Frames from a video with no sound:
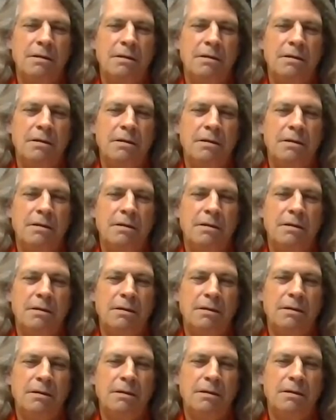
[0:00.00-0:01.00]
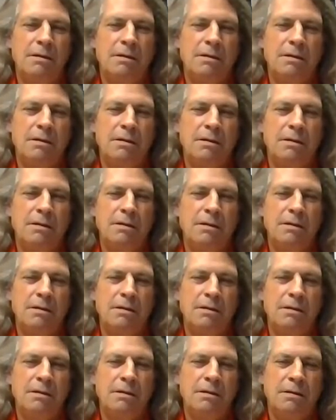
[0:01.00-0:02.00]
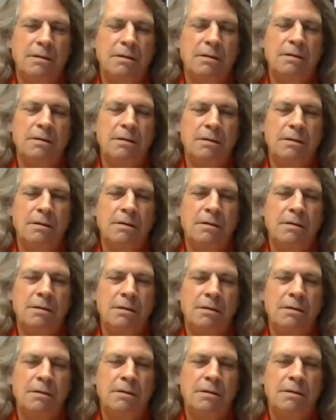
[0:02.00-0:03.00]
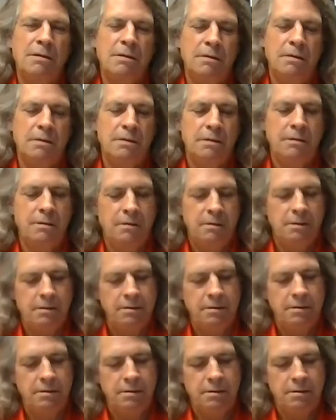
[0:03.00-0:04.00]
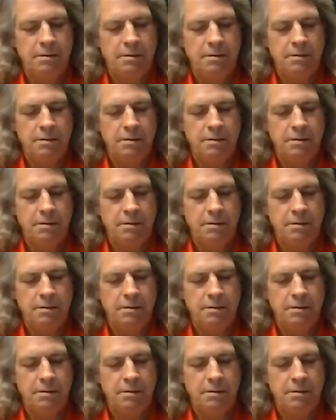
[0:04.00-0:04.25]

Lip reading: This person isn't speaking.